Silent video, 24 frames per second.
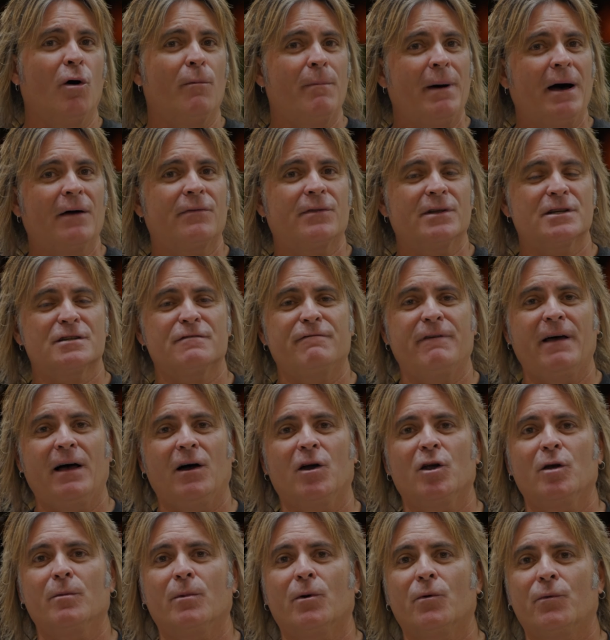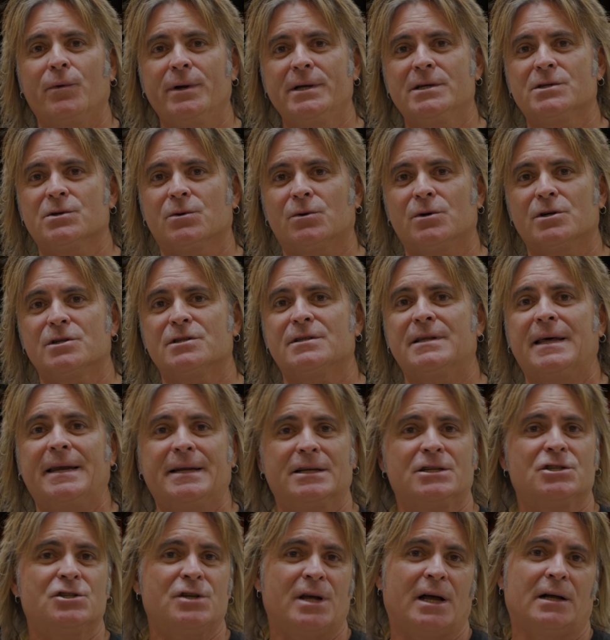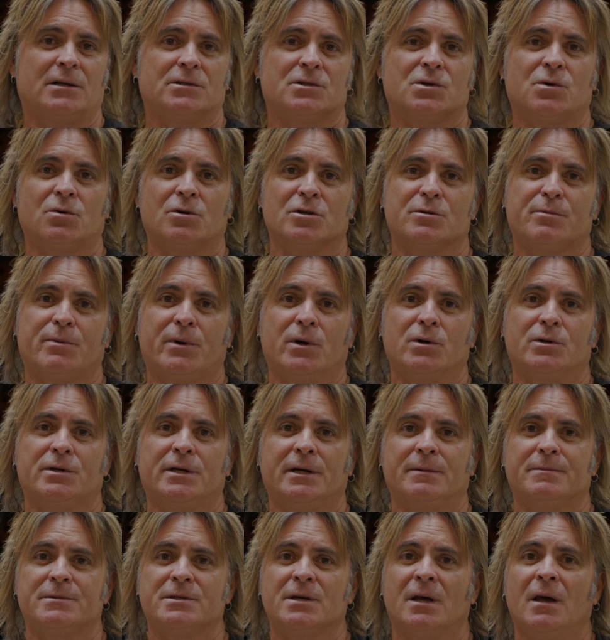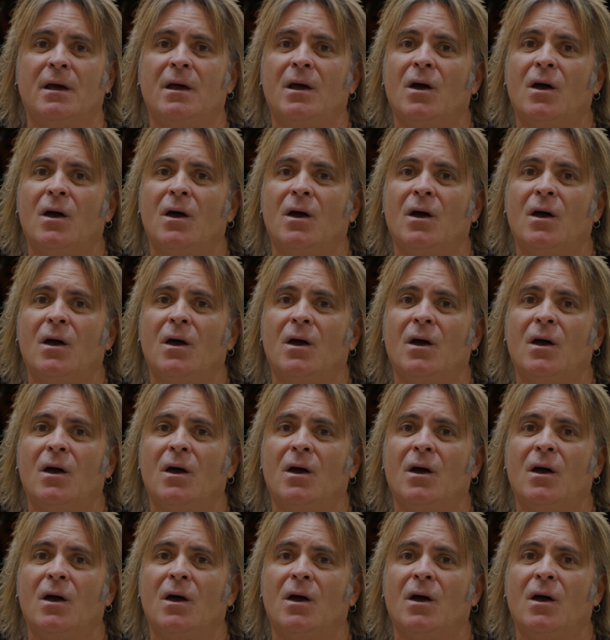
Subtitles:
about this valuable resource that is Challenge Course Pro Tips.